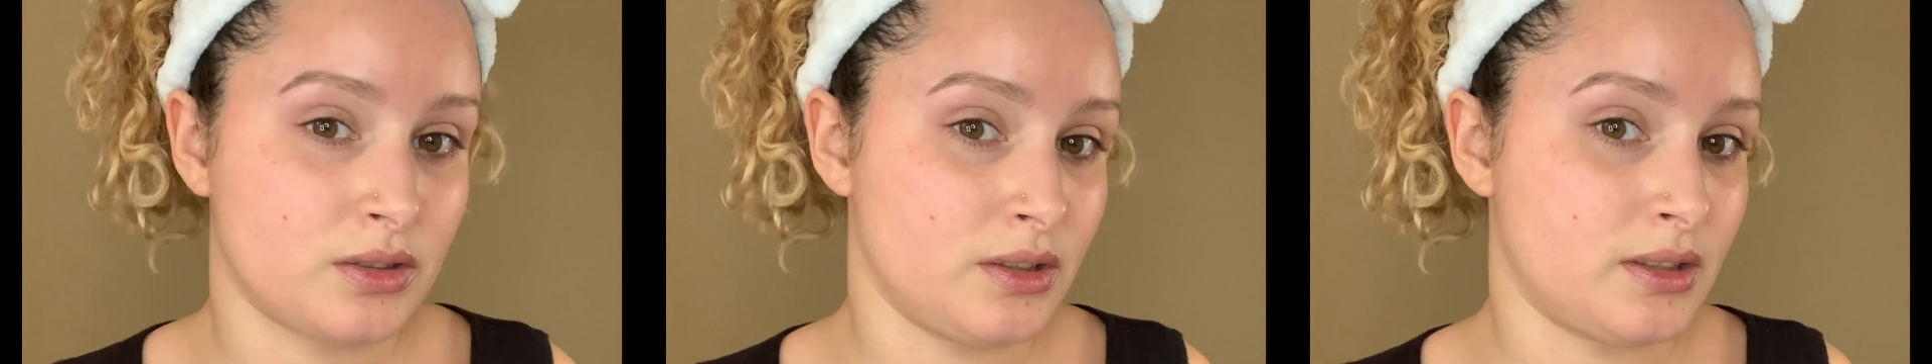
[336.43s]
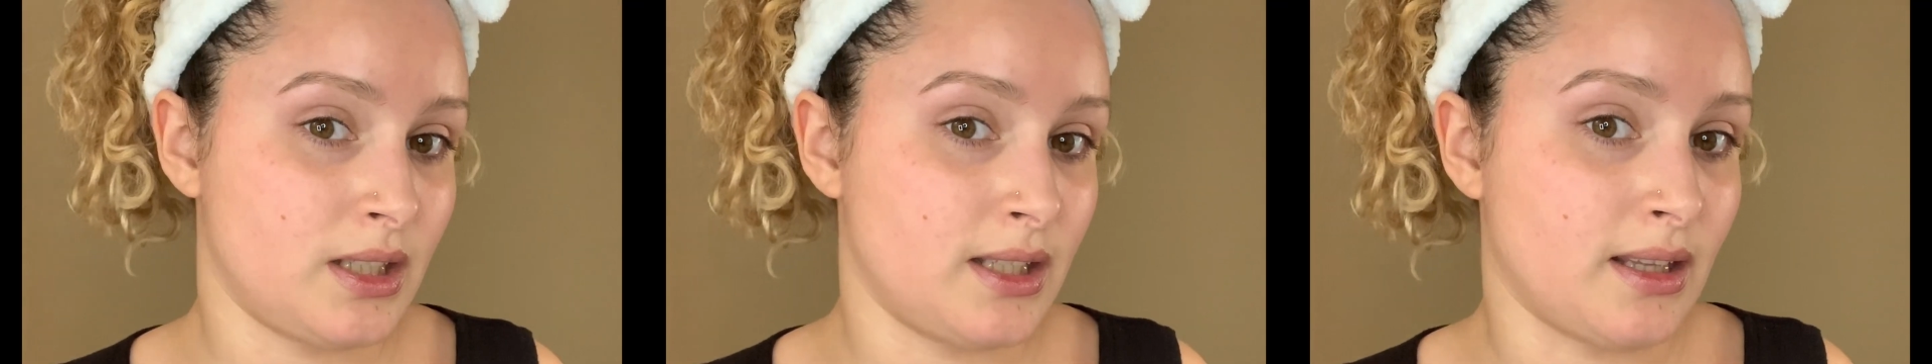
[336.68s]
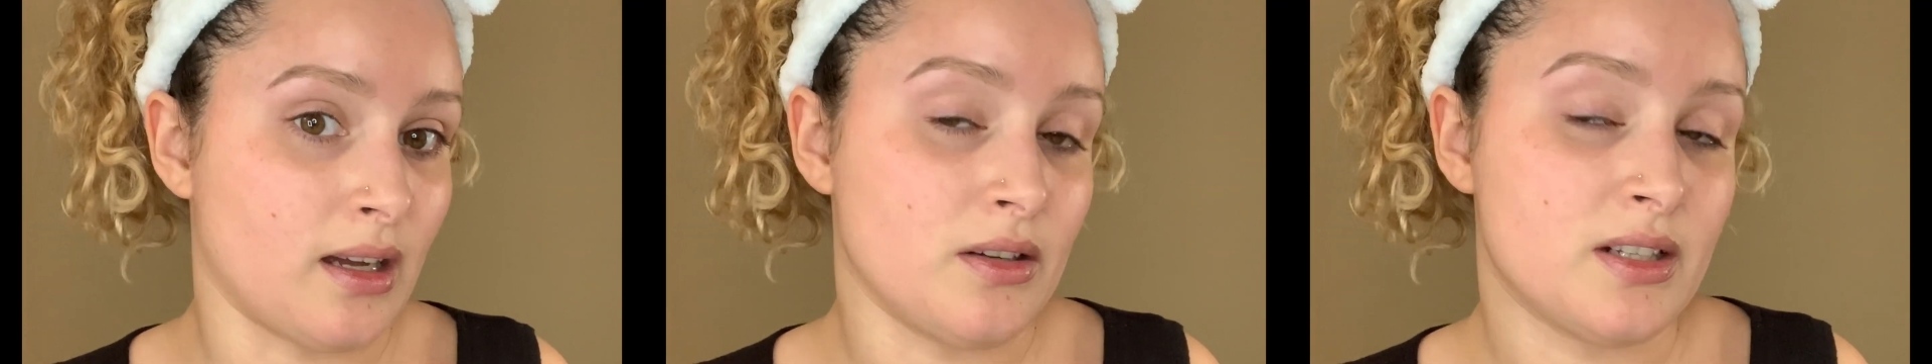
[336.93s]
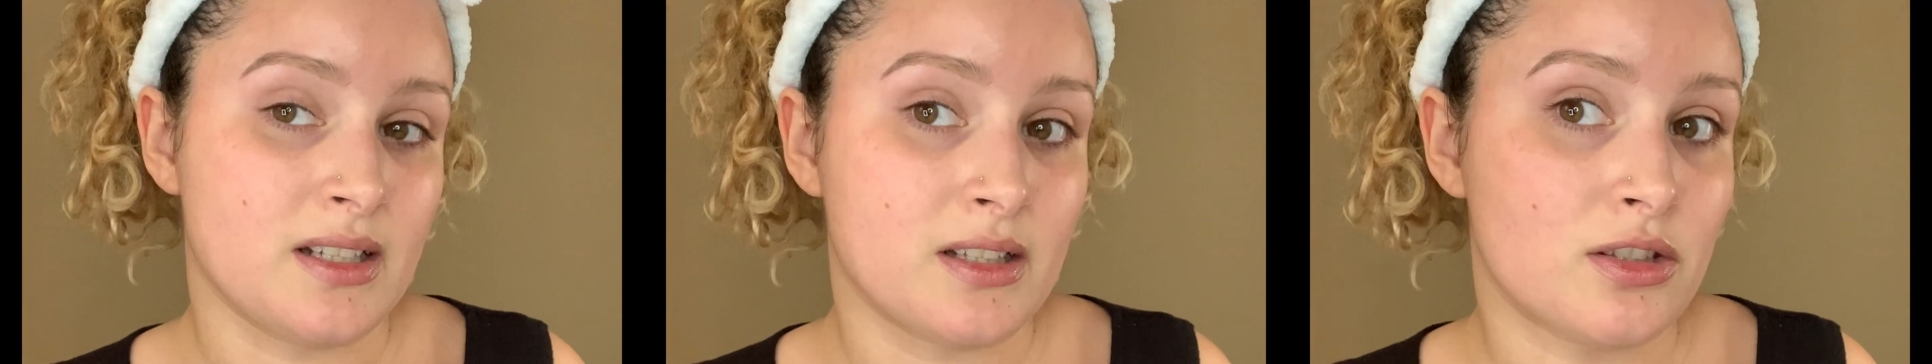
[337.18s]
you see that
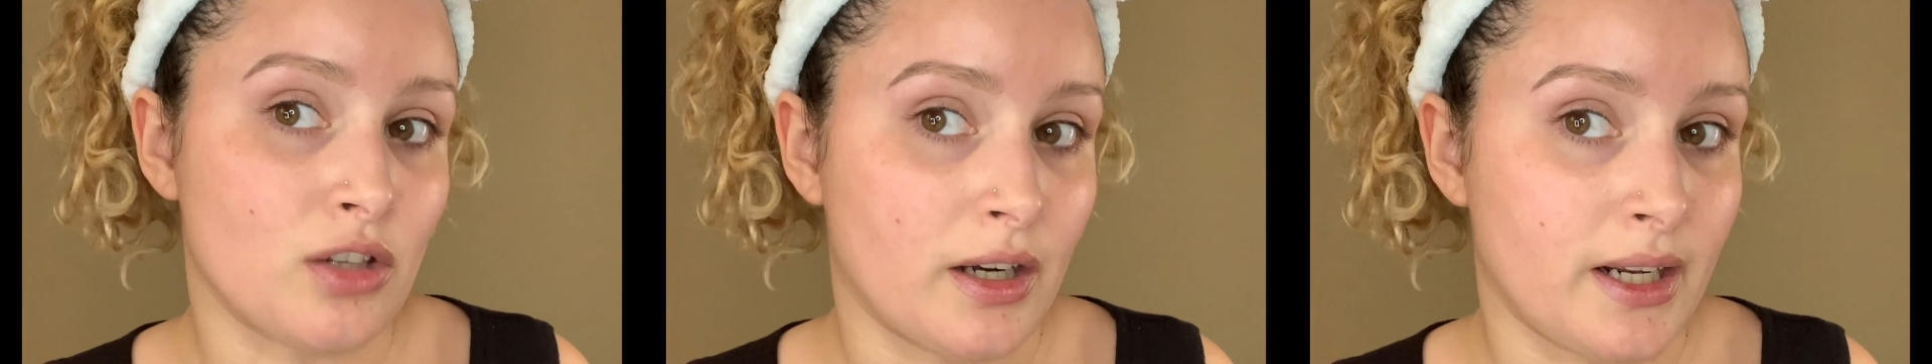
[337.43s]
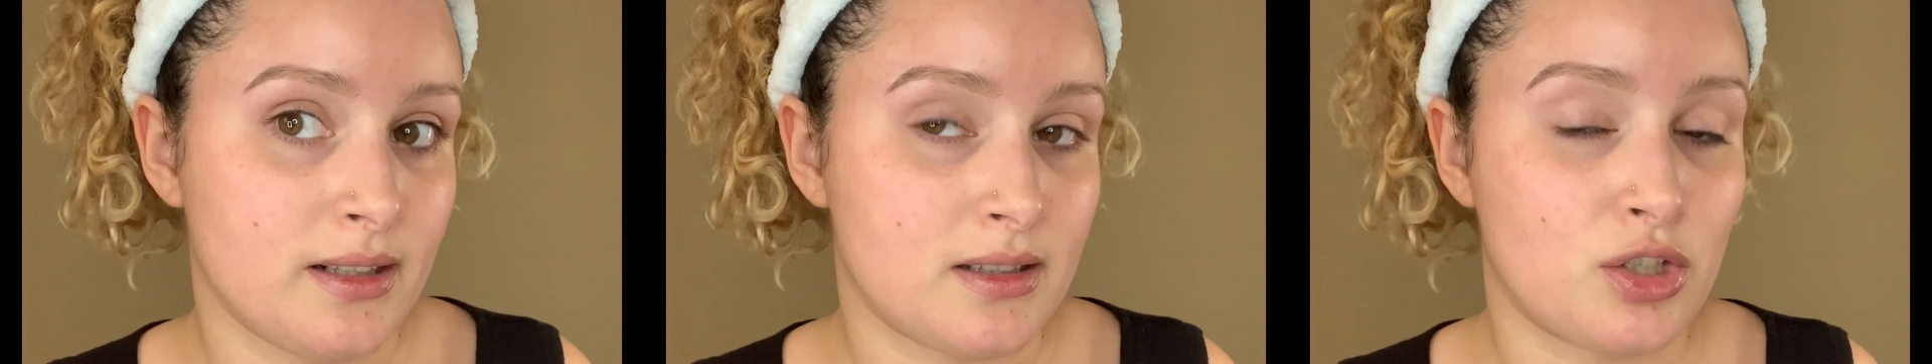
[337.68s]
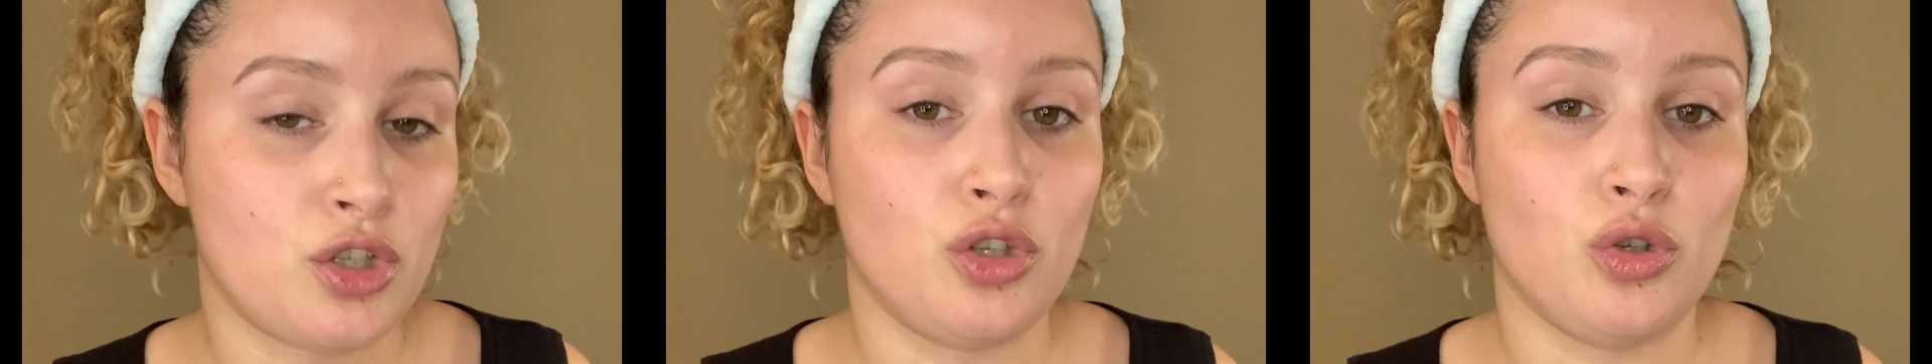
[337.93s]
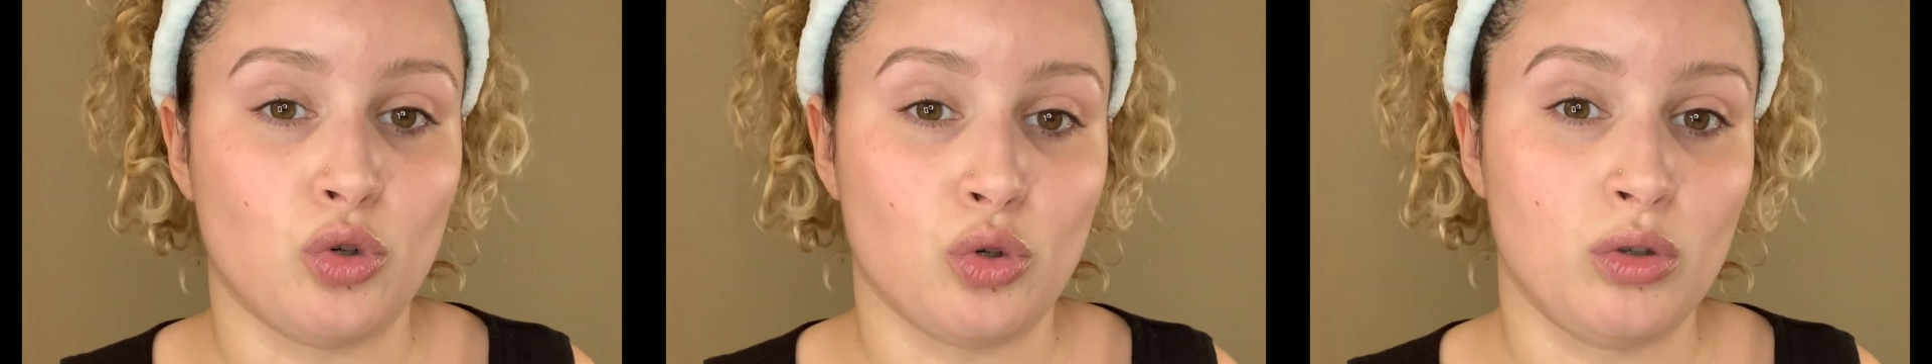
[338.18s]
it's starting
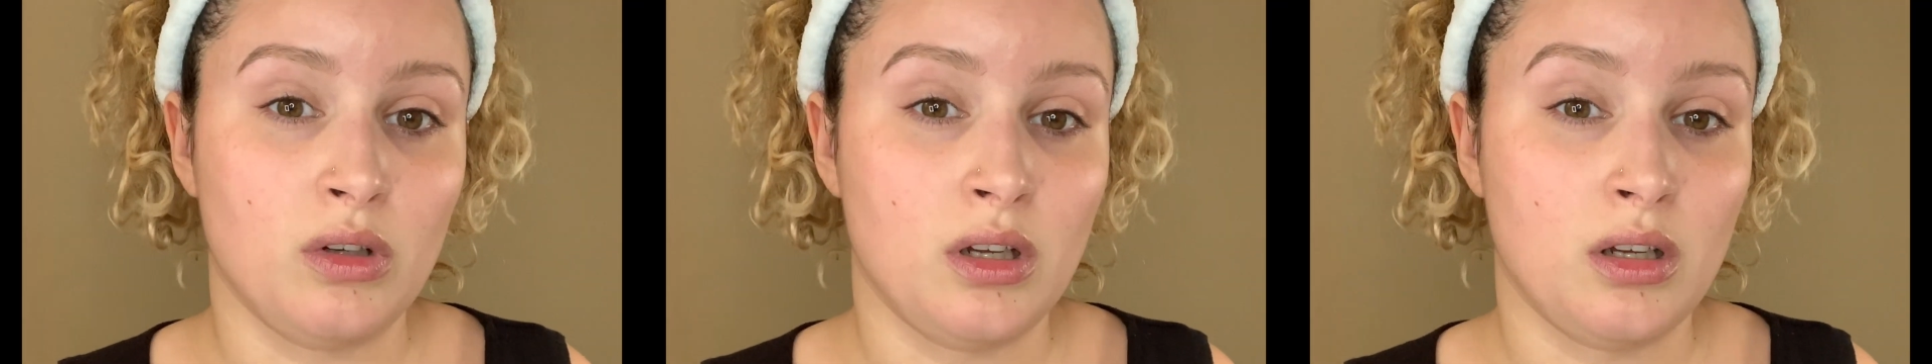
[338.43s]
to